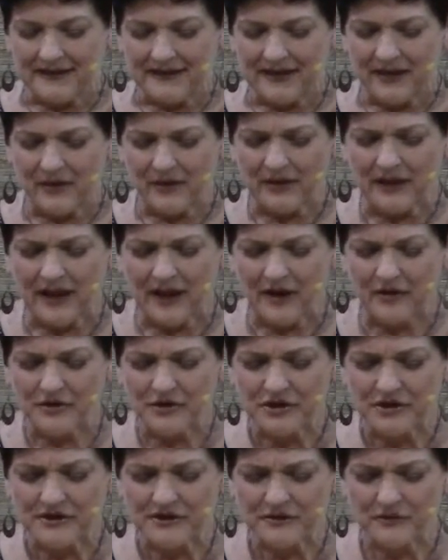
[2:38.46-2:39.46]
Now allow
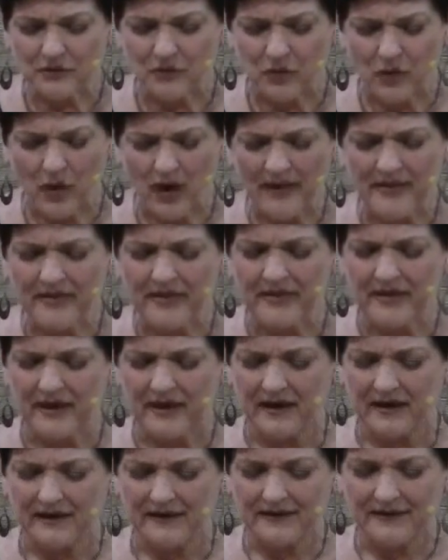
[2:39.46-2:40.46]
just one
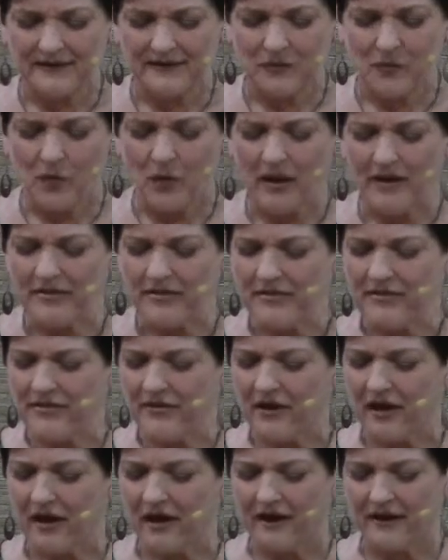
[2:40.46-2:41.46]
thing, one
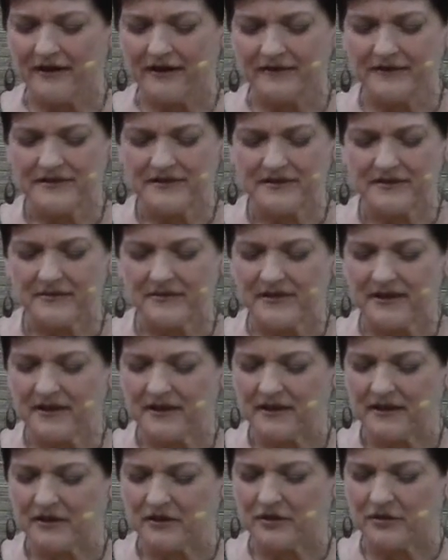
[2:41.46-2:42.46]
thought of something
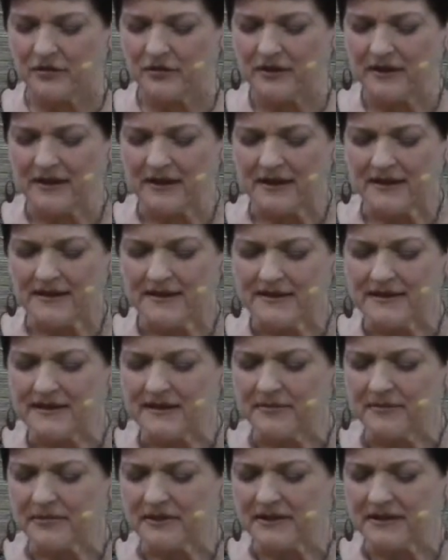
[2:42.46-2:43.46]
that you
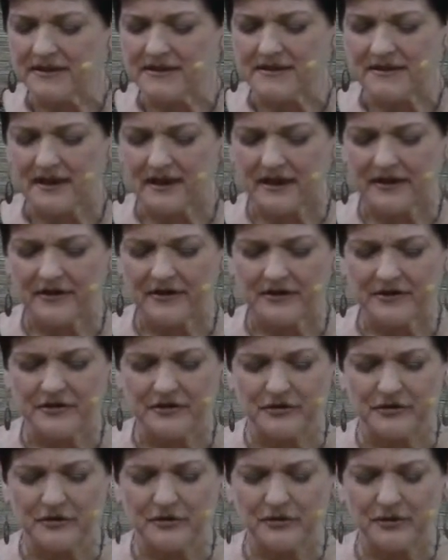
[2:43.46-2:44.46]
deeply desire to
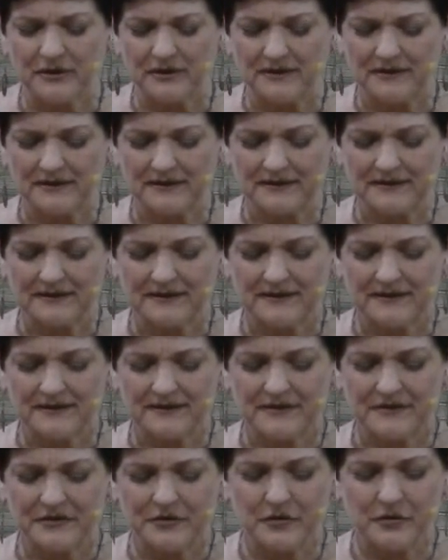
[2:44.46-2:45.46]
do,
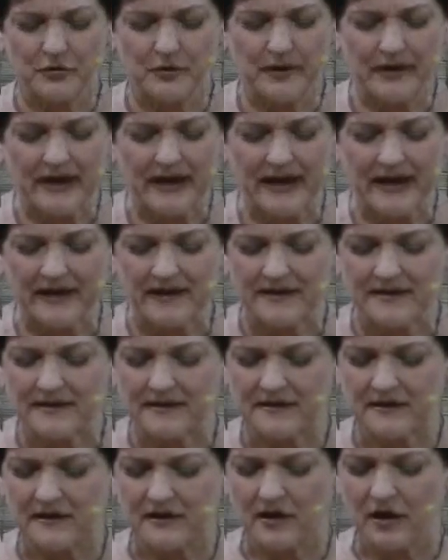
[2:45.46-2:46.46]
to create,
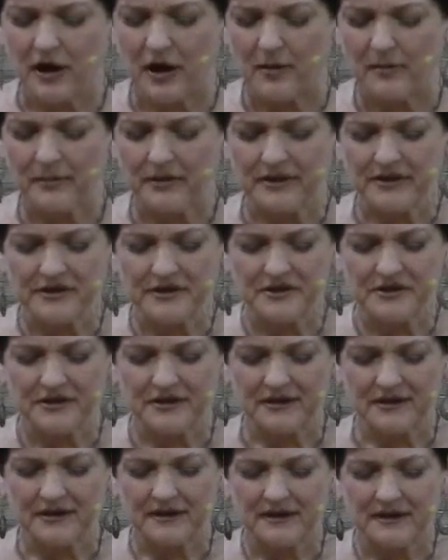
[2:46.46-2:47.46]
accomplish,
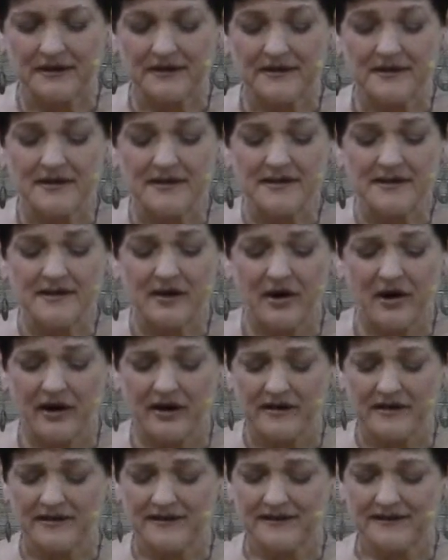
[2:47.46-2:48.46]
to
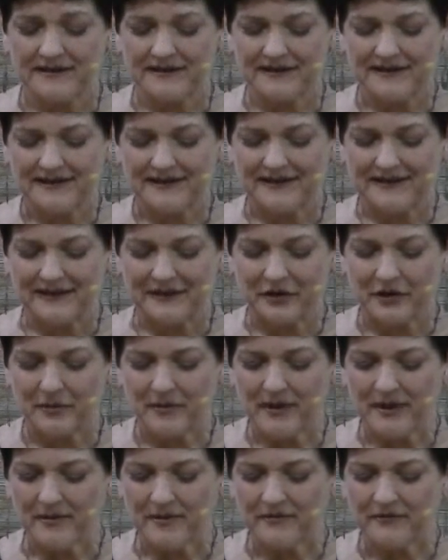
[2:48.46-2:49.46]
start, or
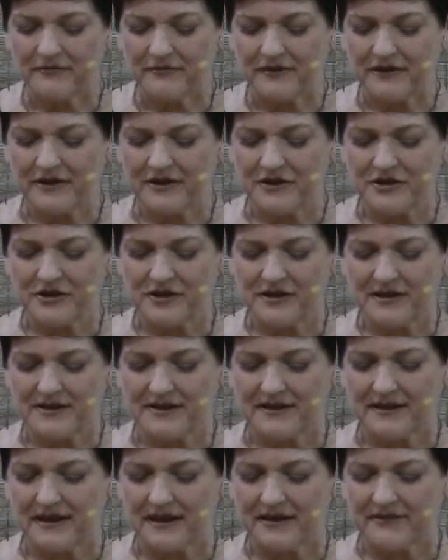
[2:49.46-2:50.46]
maybe finish in
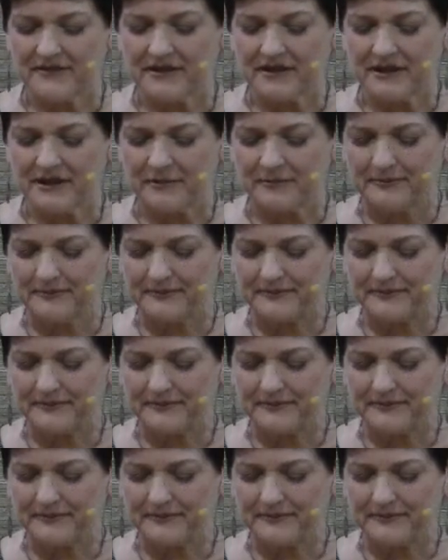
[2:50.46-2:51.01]
this lifetime.